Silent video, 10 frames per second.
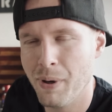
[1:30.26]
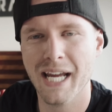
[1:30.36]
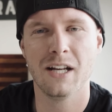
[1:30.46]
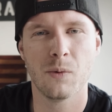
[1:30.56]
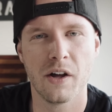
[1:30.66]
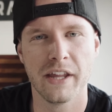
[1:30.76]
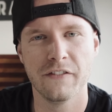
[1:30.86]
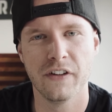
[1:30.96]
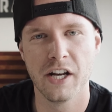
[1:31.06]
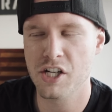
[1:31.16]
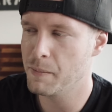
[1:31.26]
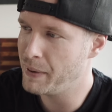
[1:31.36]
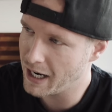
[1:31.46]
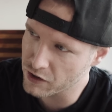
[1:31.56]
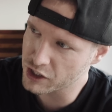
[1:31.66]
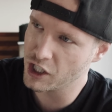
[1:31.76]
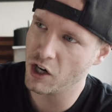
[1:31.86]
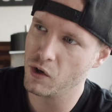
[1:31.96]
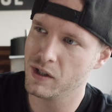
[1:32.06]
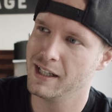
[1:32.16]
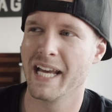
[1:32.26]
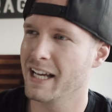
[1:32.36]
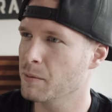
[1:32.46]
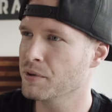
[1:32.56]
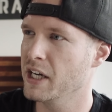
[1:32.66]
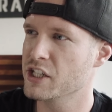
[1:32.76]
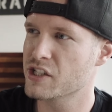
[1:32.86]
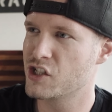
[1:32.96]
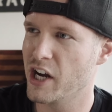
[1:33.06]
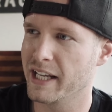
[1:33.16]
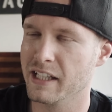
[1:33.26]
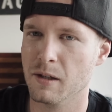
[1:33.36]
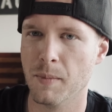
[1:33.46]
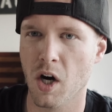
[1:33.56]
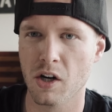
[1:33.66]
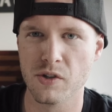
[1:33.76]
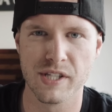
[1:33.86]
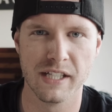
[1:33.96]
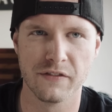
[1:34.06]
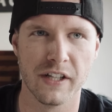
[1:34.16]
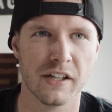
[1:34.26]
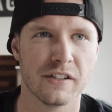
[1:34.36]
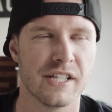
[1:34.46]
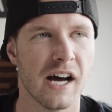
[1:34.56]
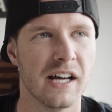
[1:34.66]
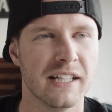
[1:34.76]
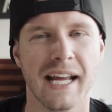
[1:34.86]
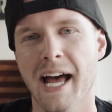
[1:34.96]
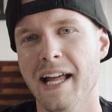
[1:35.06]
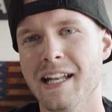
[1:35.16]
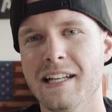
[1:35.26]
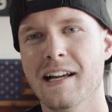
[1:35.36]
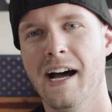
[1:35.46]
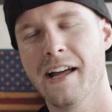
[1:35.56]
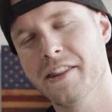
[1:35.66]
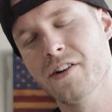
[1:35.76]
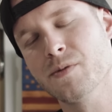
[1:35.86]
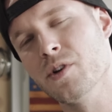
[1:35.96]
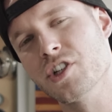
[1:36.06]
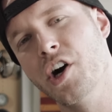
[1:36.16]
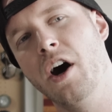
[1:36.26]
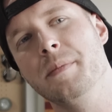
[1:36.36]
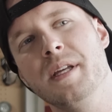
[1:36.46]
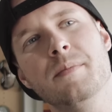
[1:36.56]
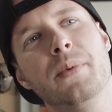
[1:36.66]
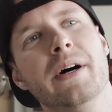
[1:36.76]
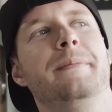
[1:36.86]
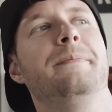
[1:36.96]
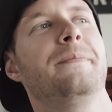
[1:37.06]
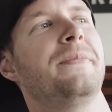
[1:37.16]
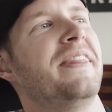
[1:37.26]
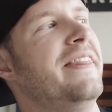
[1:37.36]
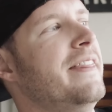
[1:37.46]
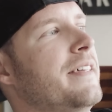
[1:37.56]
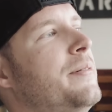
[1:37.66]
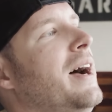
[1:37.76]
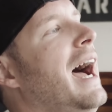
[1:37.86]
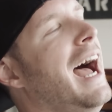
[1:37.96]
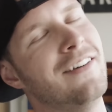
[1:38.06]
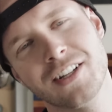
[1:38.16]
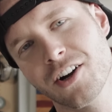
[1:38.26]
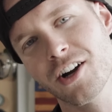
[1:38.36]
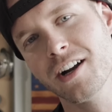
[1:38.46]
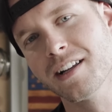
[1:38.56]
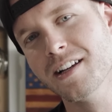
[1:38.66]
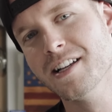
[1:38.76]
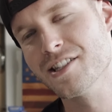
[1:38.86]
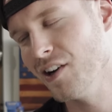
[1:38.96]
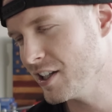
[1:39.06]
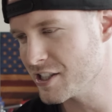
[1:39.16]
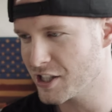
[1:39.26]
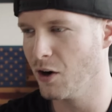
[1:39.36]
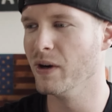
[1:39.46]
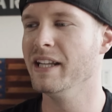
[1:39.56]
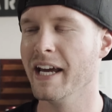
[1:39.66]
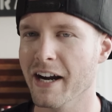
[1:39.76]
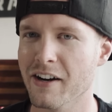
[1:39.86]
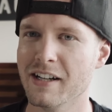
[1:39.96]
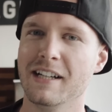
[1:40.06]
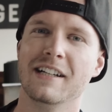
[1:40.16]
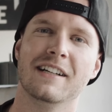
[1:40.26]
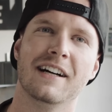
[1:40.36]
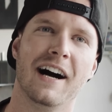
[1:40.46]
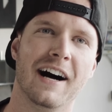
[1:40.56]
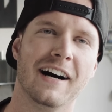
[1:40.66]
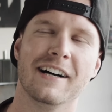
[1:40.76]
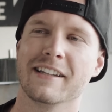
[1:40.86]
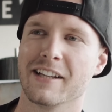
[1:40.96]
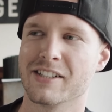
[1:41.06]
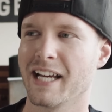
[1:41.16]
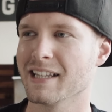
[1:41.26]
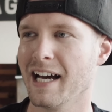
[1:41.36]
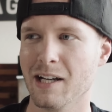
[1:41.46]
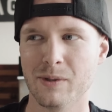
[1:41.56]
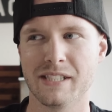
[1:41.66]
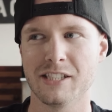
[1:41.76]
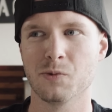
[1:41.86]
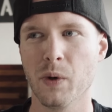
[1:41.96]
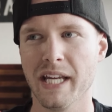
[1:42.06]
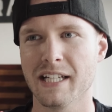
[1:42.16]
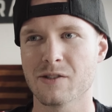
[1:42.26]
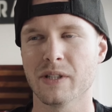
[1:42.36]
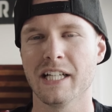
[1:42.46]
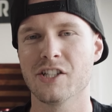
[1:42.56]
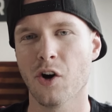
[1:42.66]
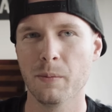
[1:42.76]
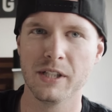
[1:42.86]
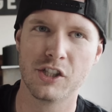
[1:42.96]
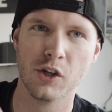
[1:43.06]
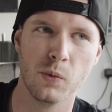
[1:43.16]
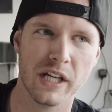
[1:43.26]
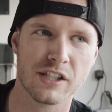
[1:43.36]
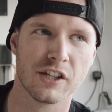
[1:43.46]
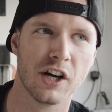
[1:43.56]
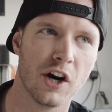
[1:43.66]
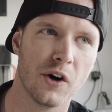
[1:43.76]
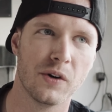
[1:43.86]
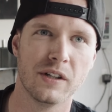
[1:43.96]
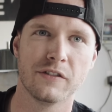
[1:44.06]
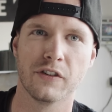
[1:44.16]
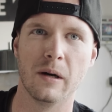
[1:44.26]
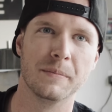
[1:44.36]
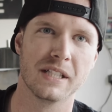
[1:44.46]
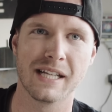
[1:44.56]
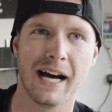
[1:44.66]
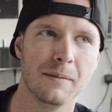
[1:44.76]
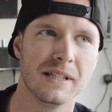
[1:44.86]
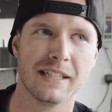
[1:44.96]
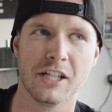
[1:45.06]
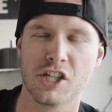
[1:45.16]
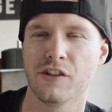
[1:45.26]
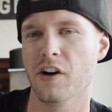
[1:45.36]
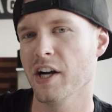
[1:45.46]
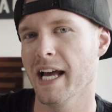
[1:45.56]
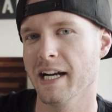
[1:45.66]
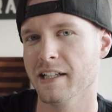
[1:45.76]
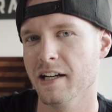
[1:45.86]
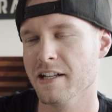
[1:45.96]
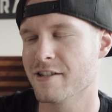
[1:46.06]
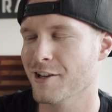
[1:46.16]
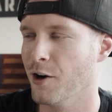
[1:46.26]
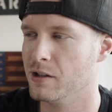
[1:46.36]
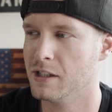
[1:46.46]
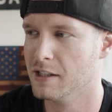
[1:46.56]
paint while they finish up powder coat, and I'll probably just check in tomorrow, see if they're done yet. They were supposed to call me, but I haven't heard, so I'll just go in there. Their deadline was this week, is what they told me 2 weeks ago from the time that they should have already had it done, so.